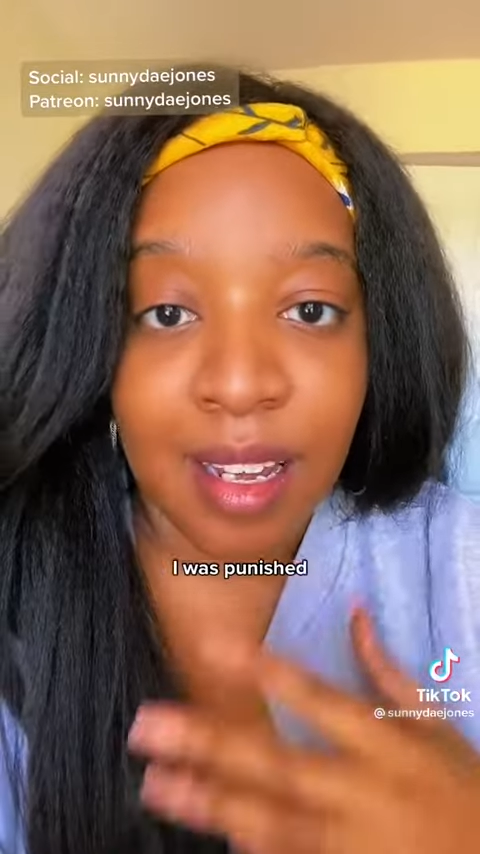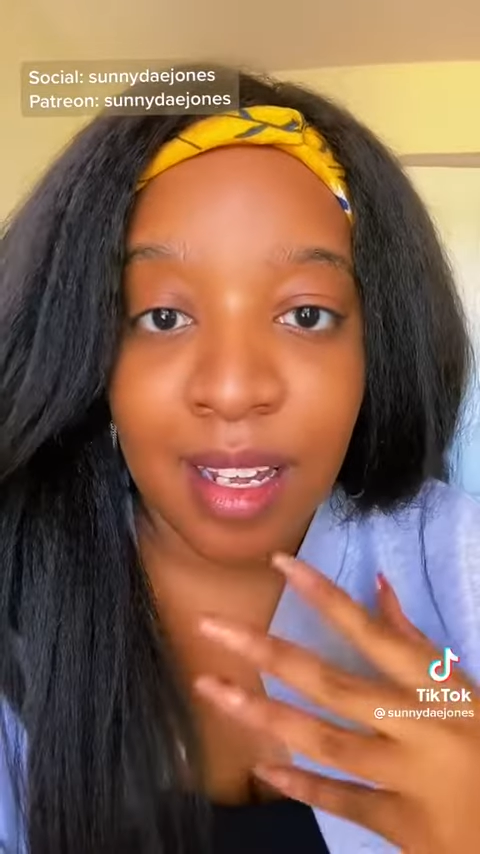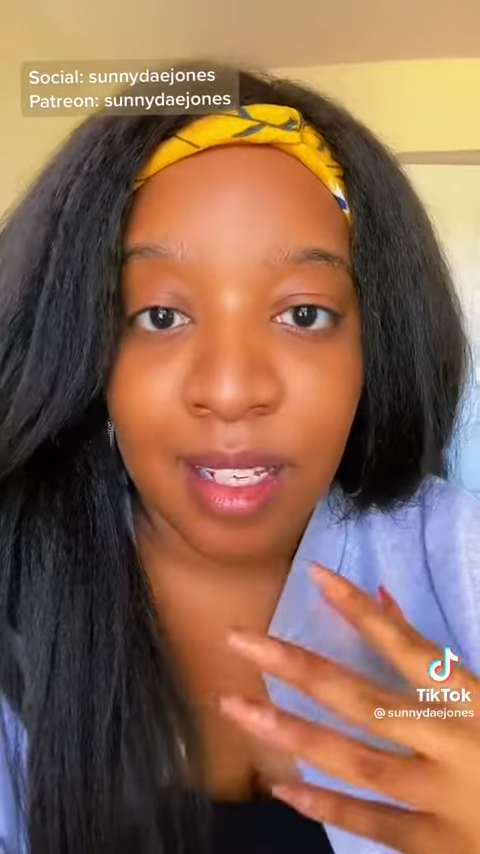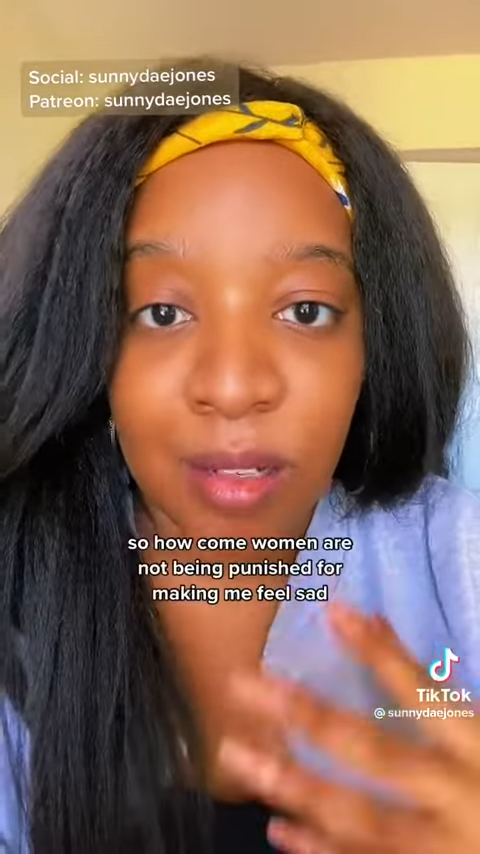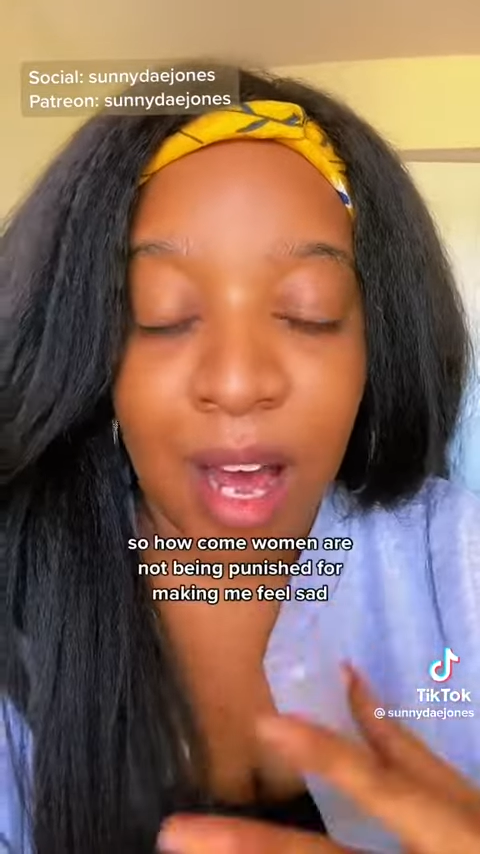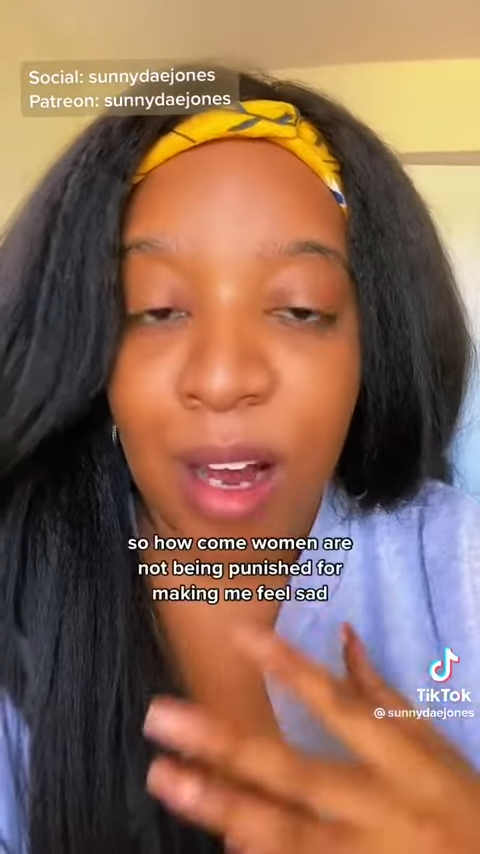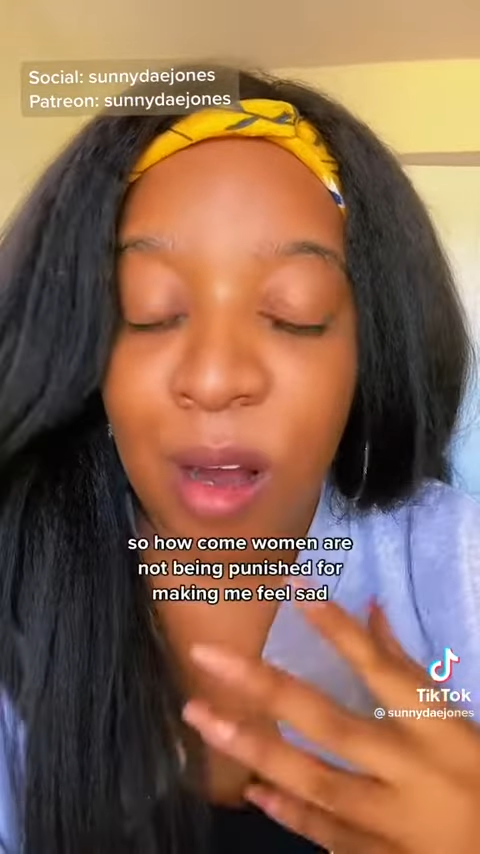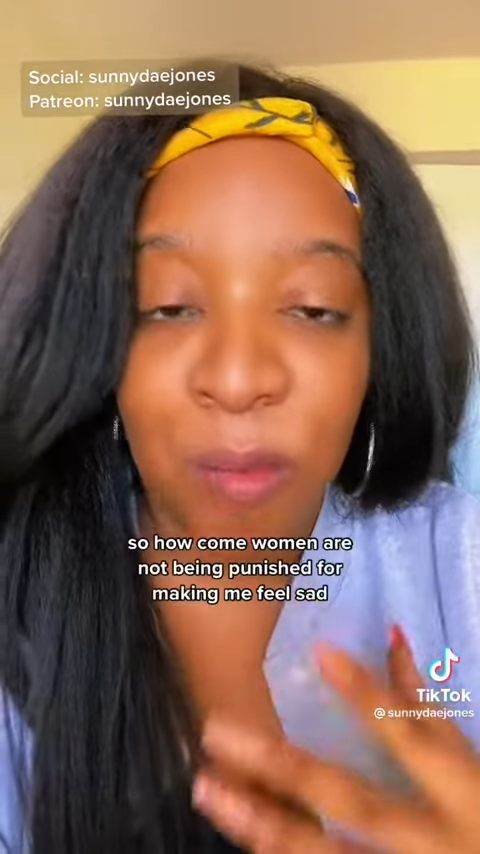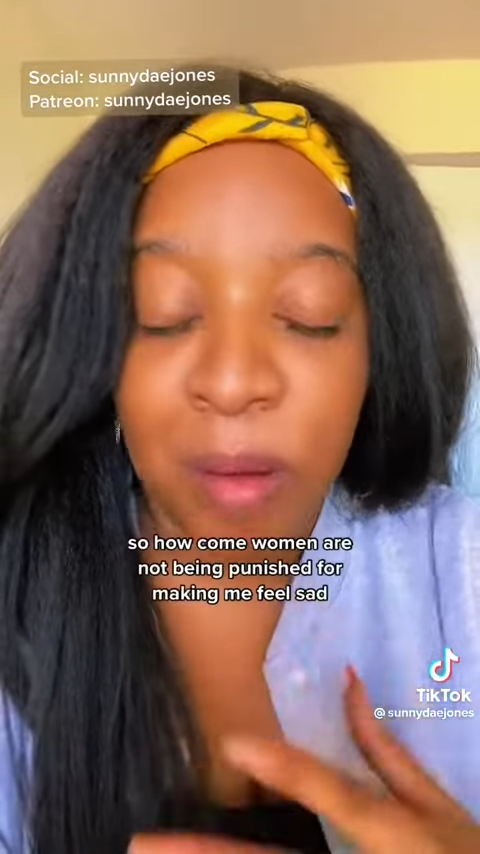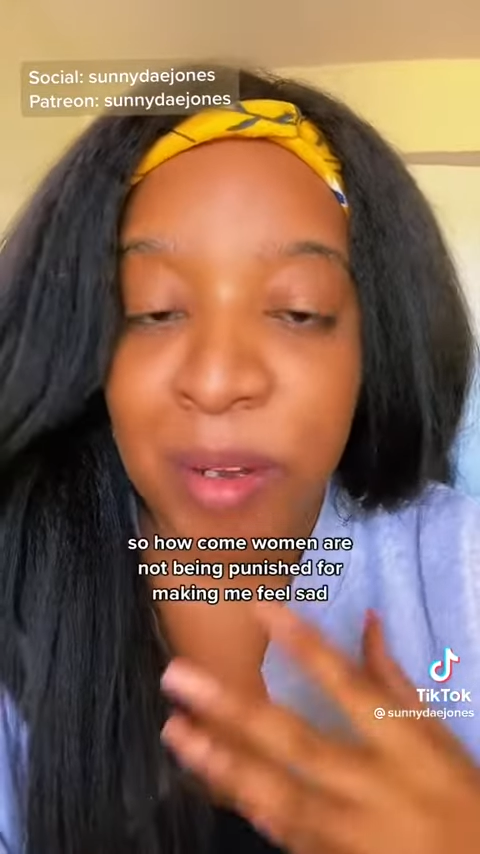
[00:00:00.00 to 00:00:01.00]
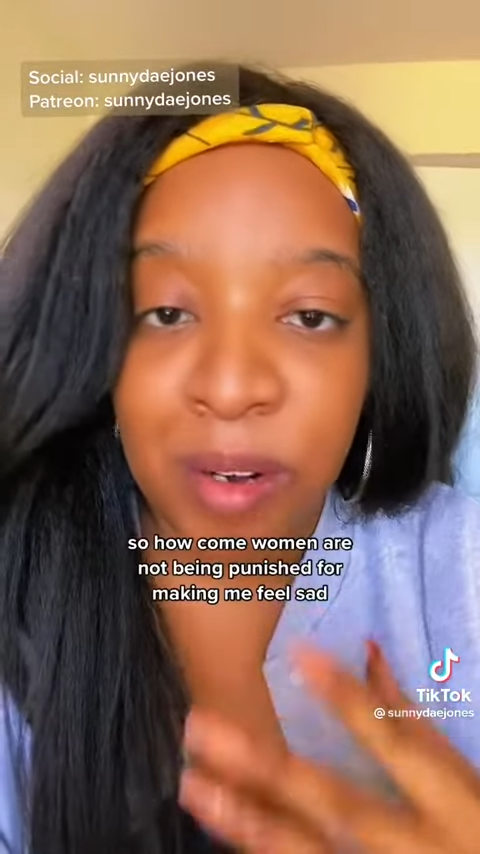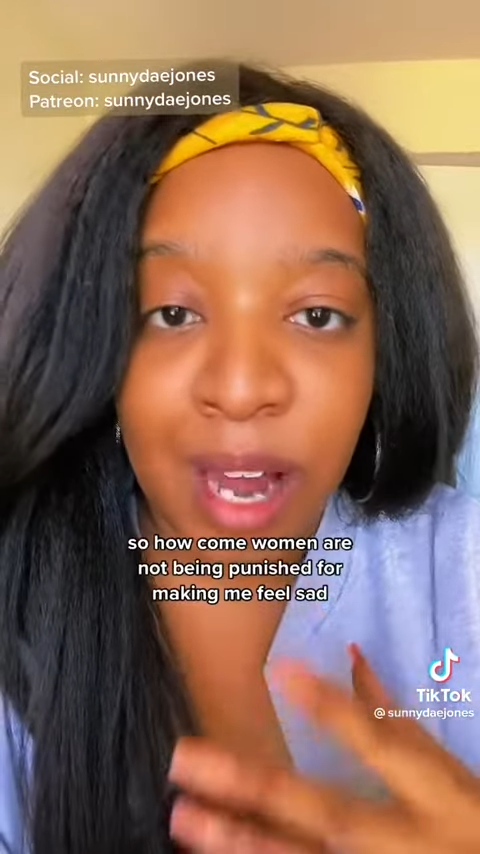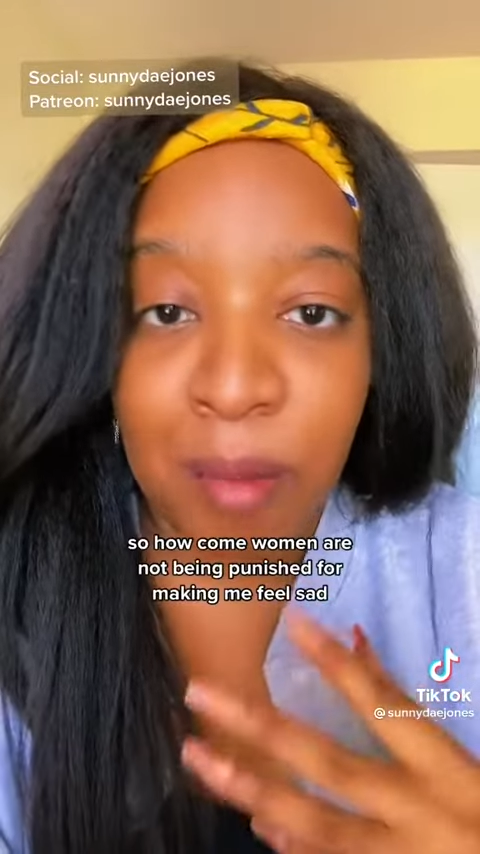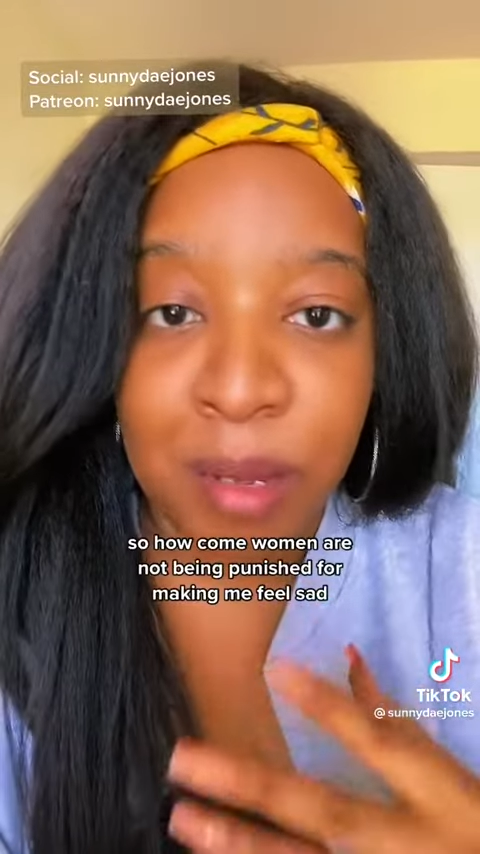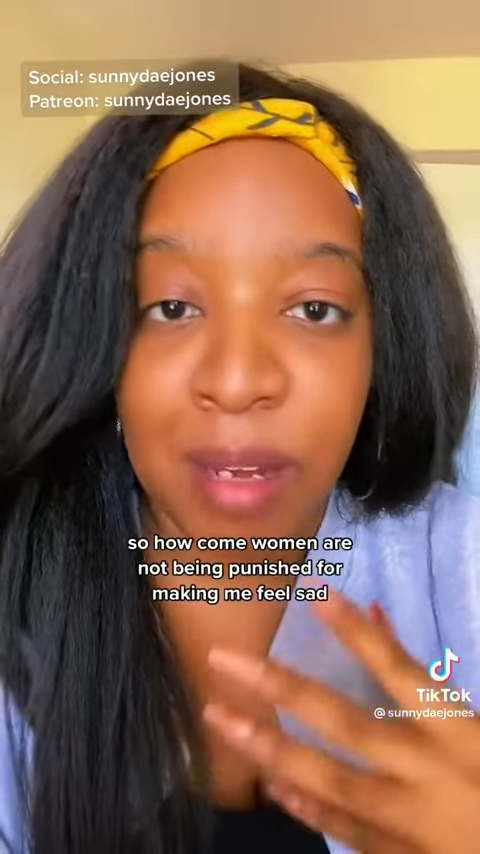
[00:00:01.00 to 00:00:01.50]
So, how come women are not being